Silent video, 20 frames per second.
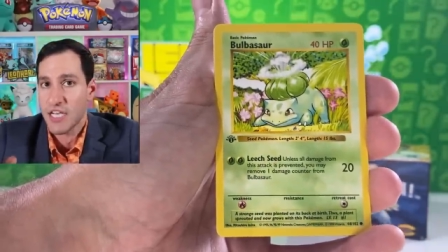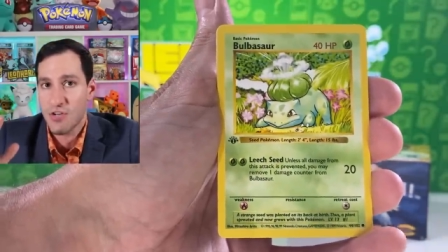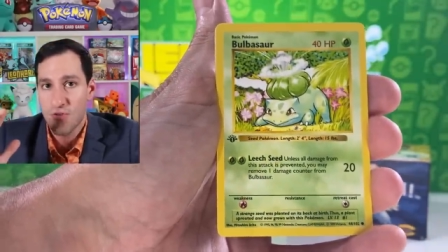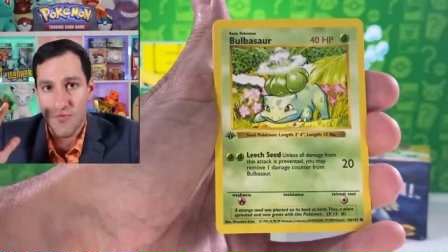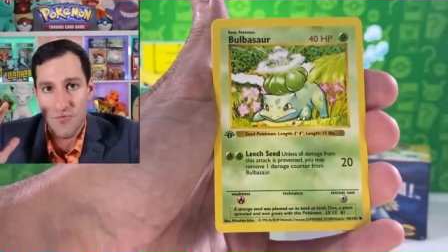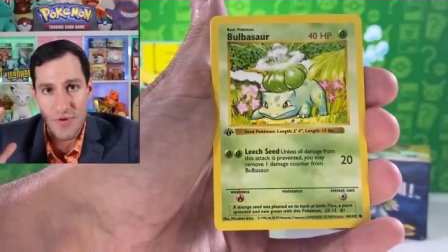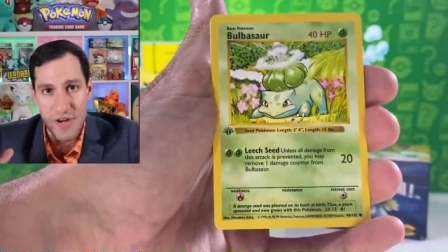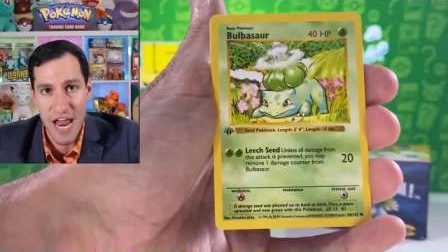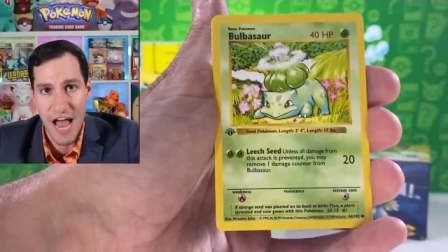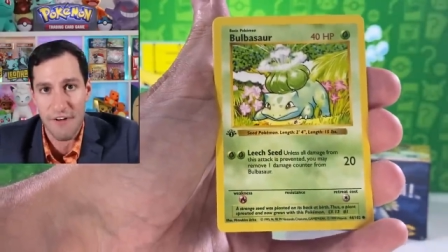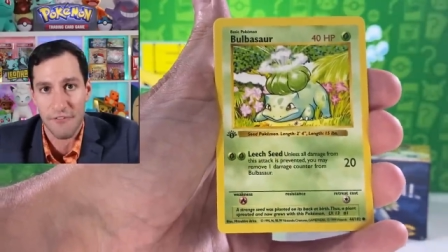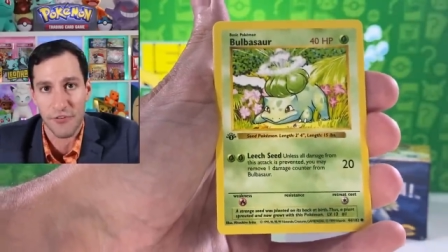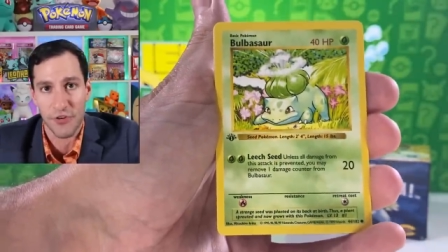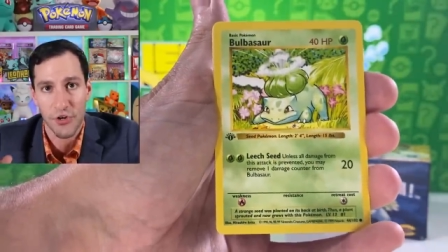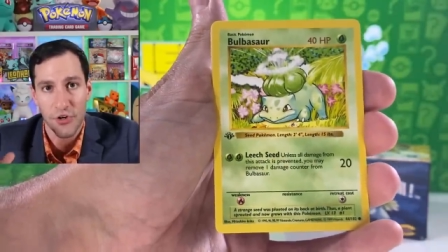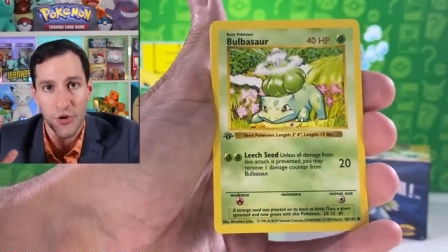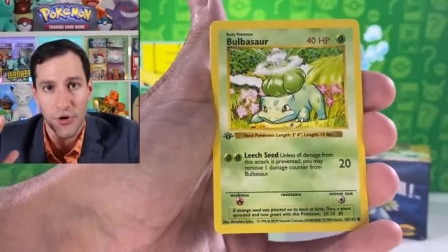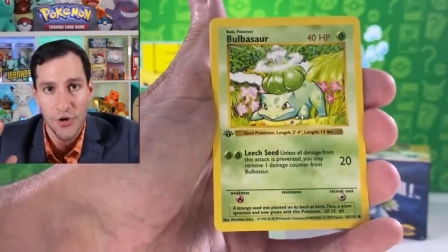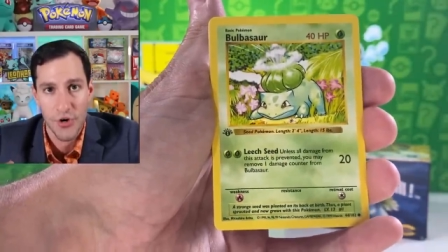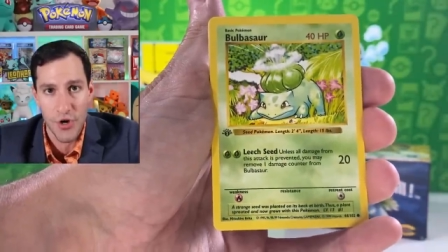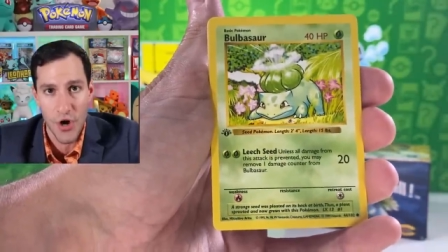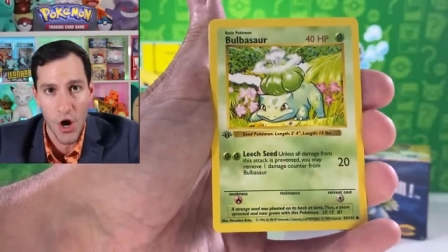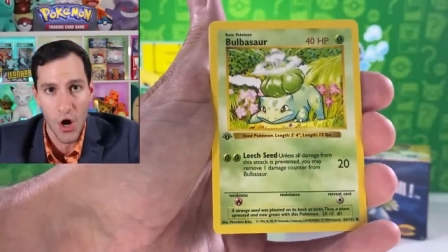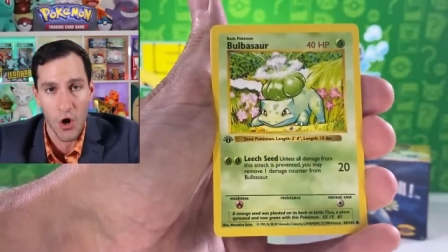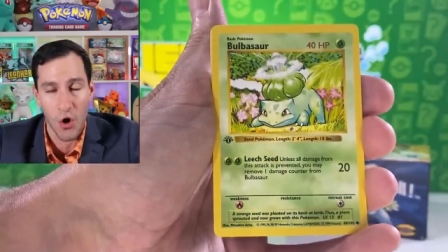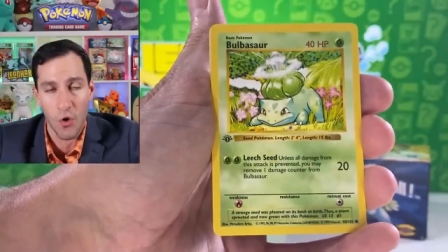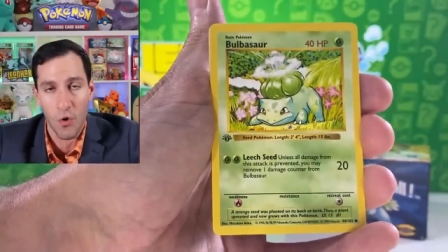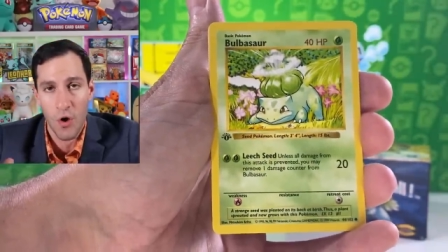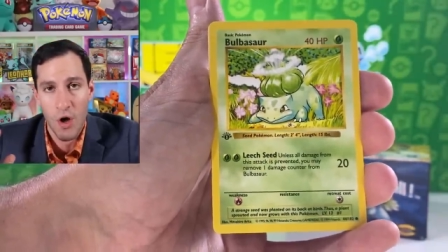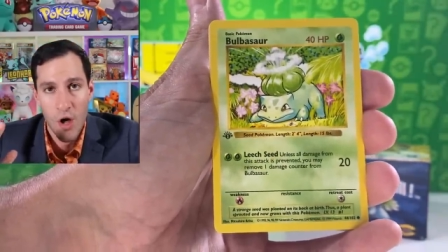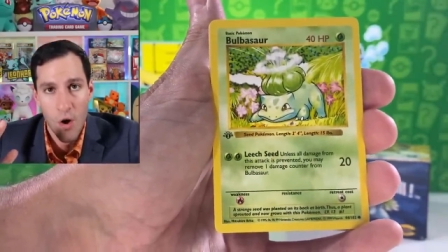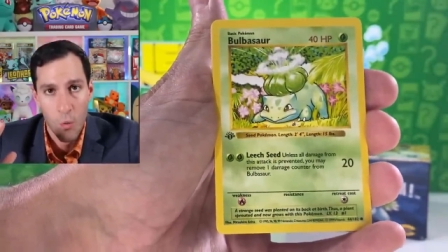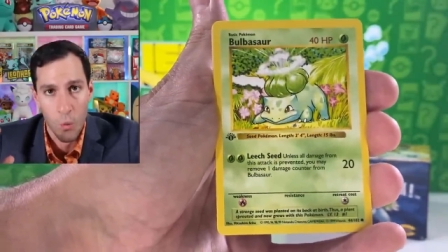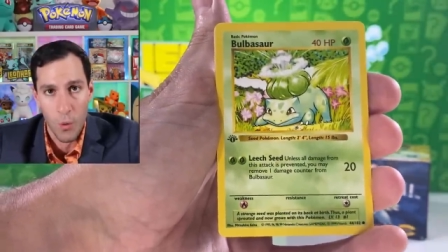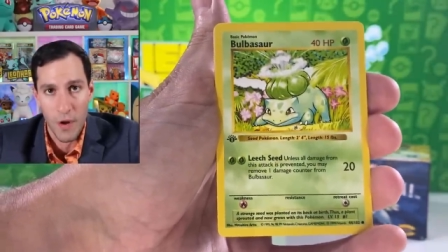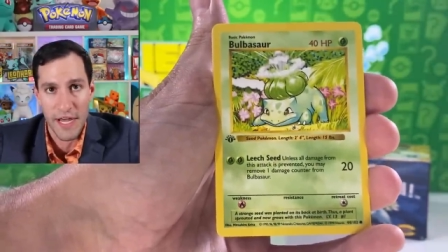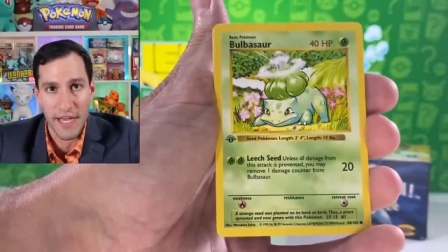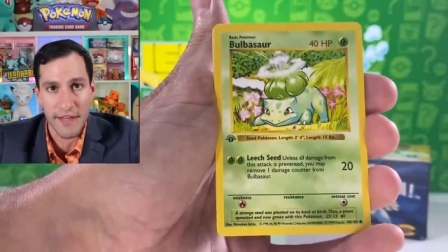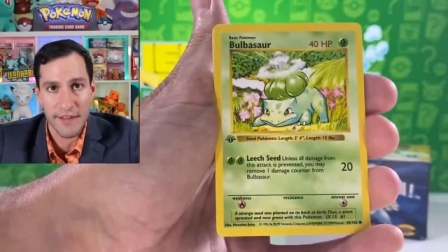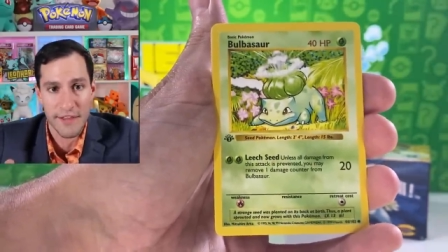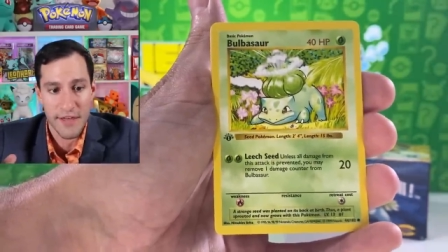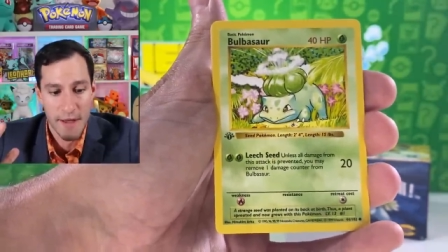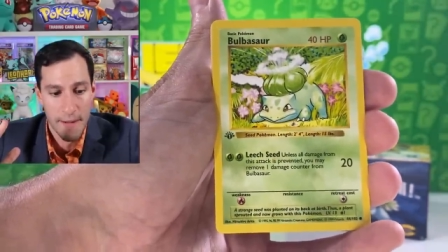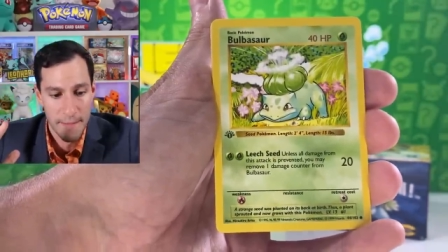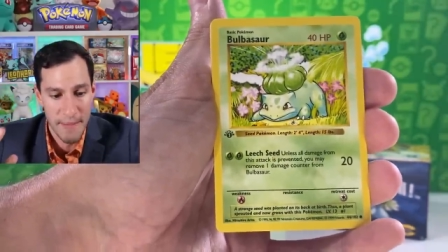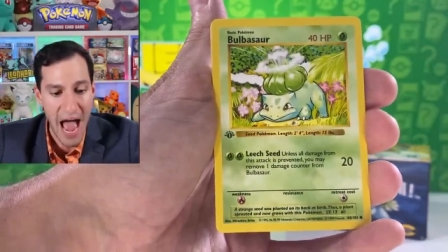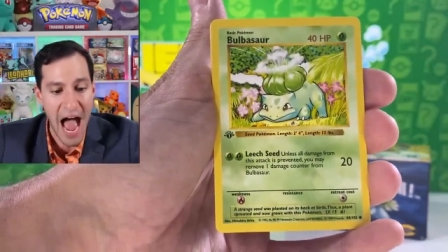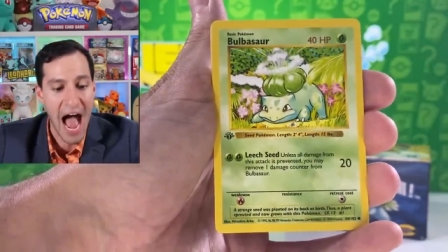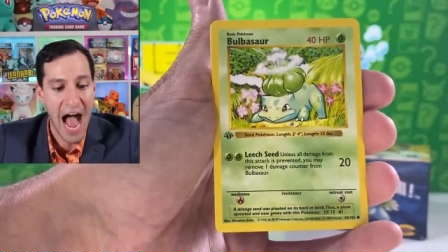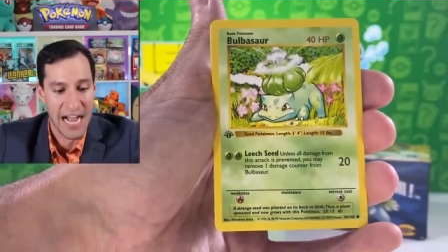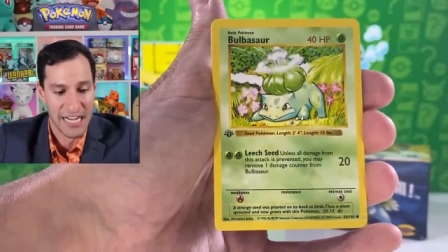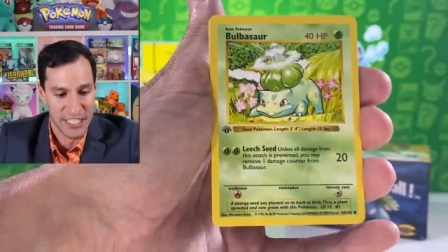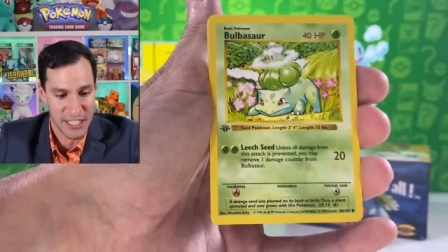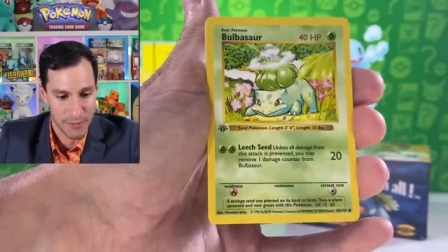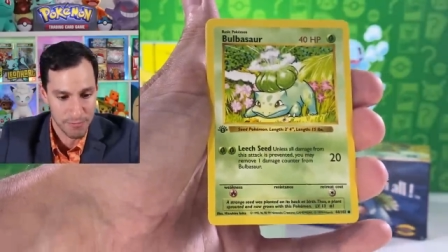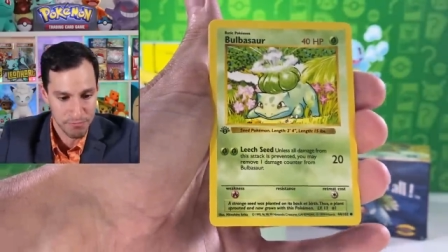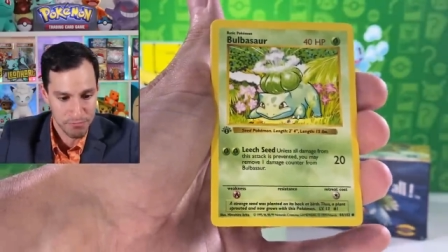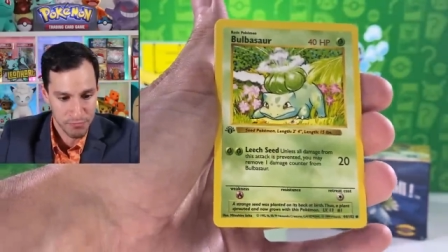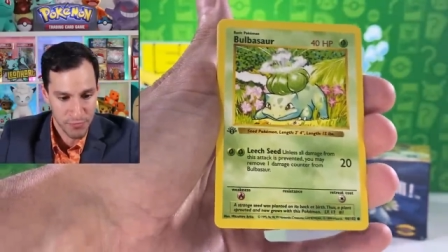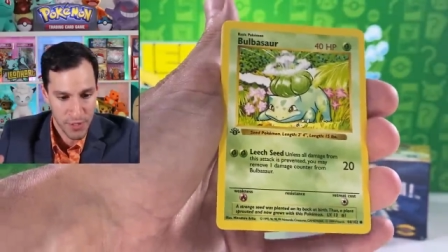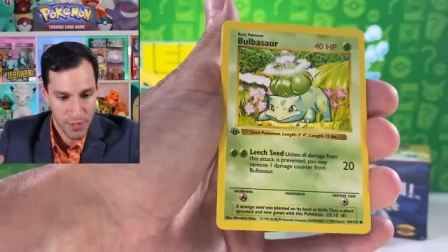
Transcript: you never know with packs.